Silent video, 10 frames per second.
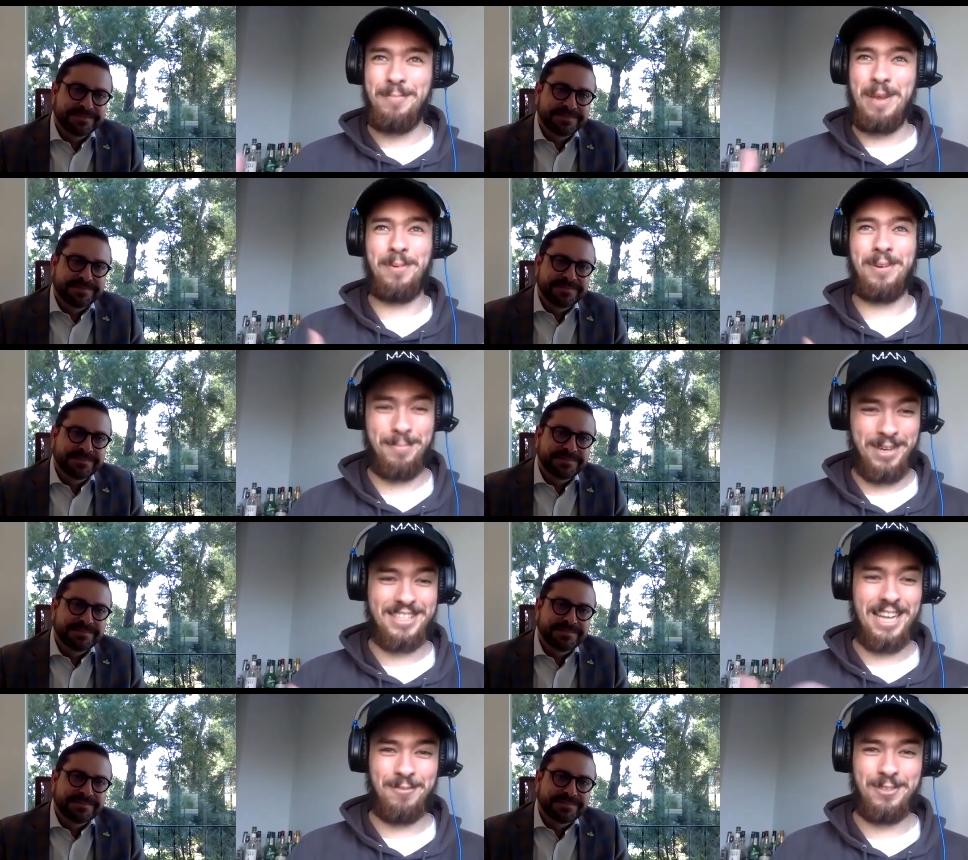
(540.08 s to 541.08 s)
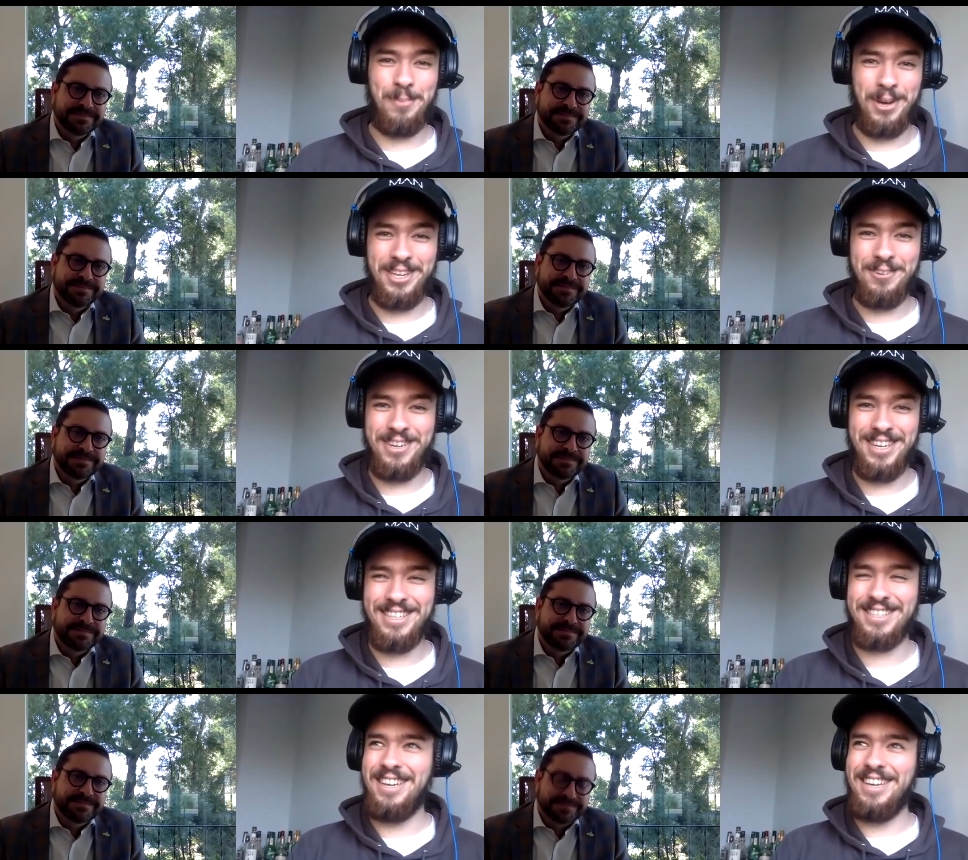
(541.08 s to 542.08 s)
Speaker 1: people like myself to buy you
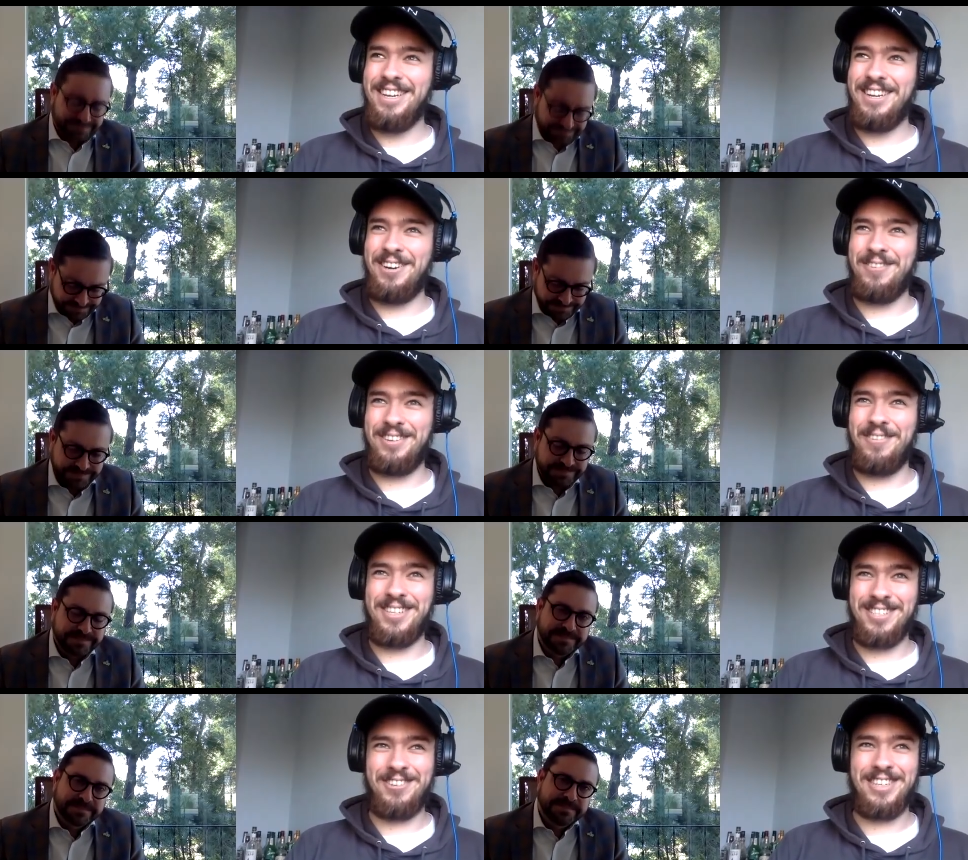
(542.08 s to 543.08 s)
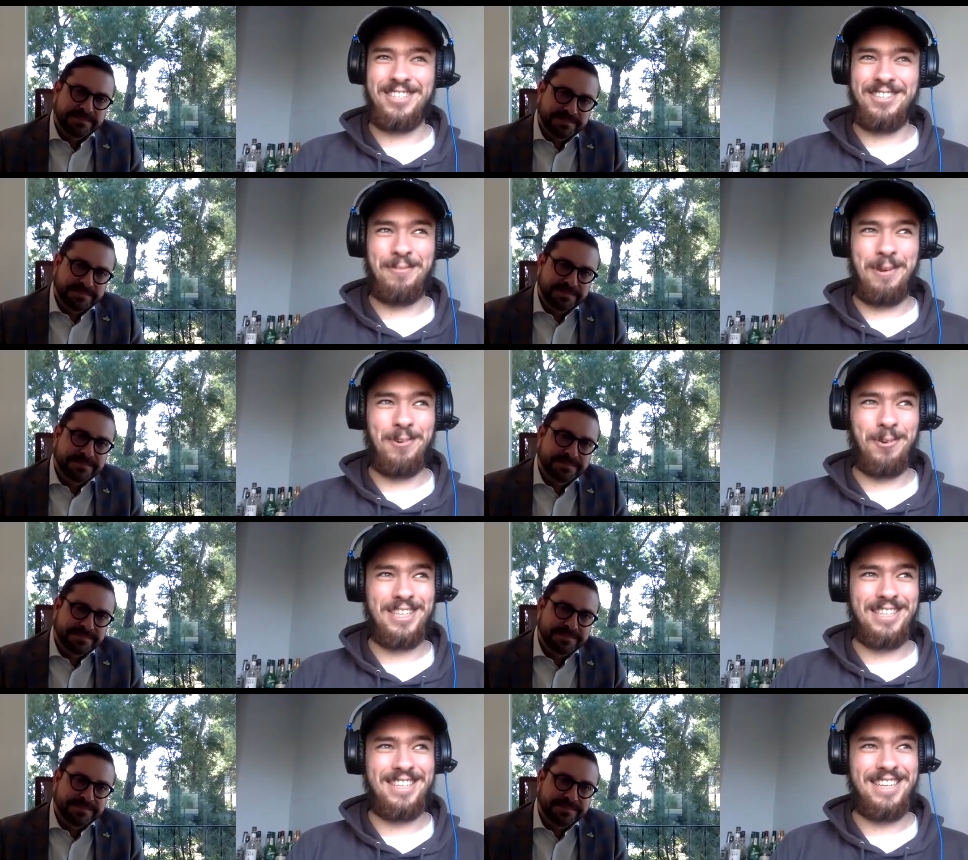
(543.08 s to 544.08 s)
guys. I, I, was looking at you when we were
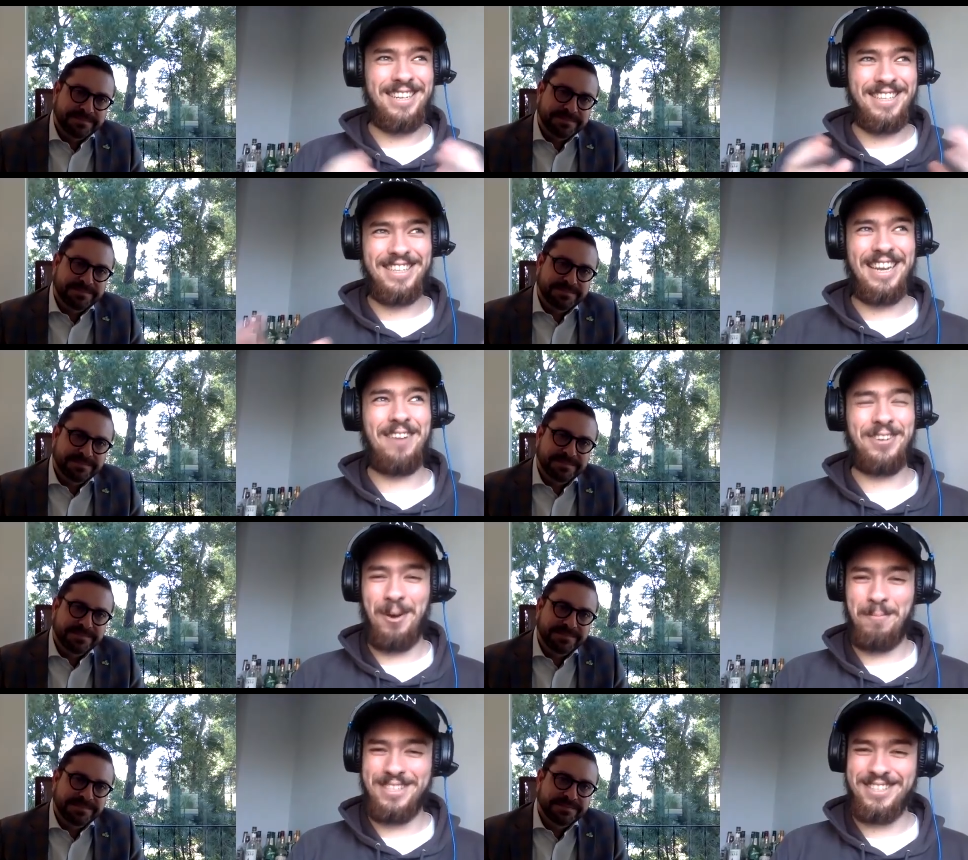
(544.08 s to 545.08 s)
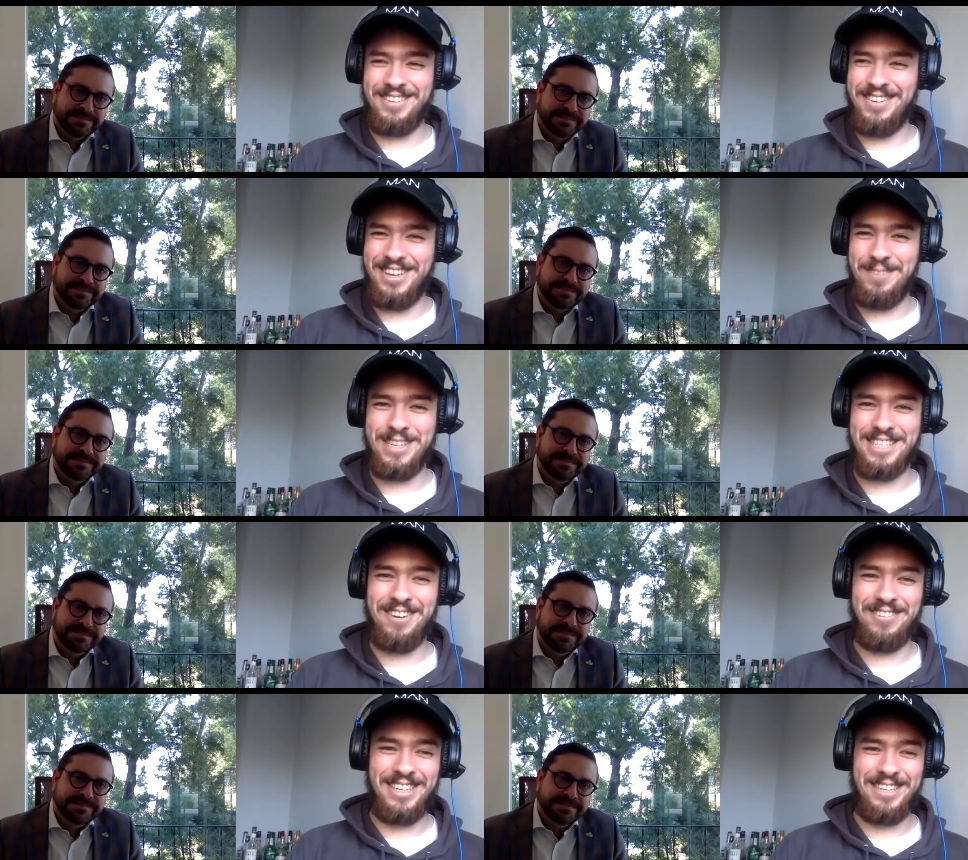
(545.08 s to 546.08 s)
OTC and I didn't have an option, so I, I missed
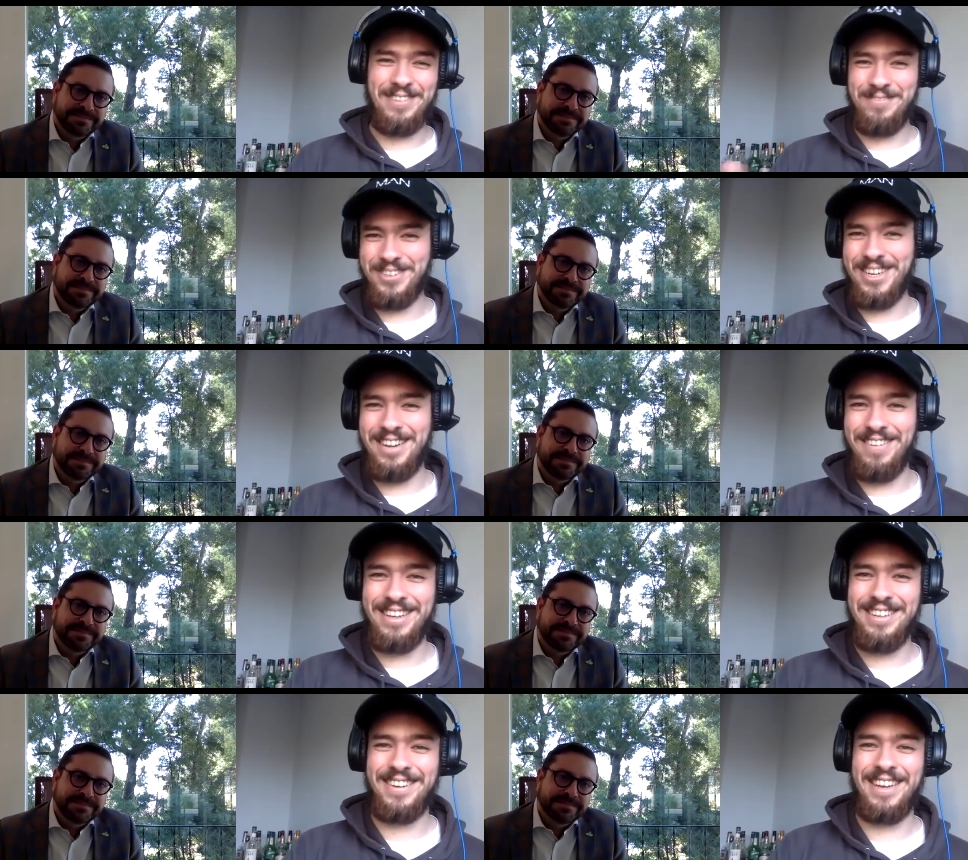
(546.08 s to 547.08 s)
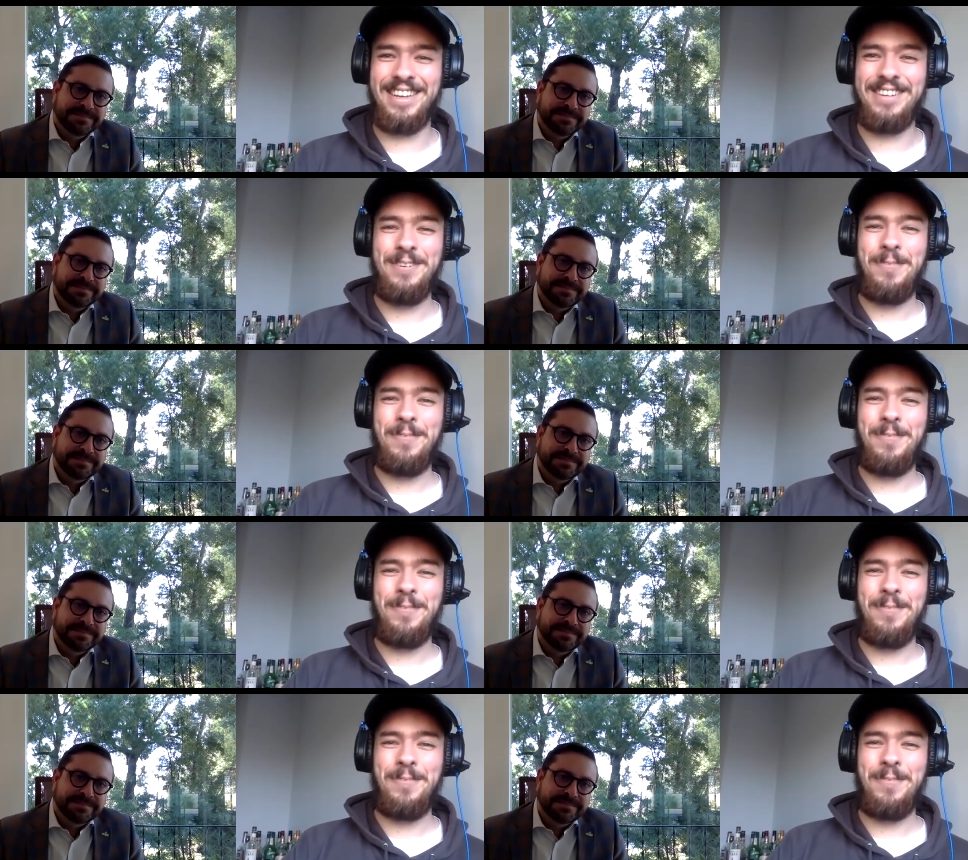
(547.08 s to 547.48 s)
out a little bit. But anyway, okay.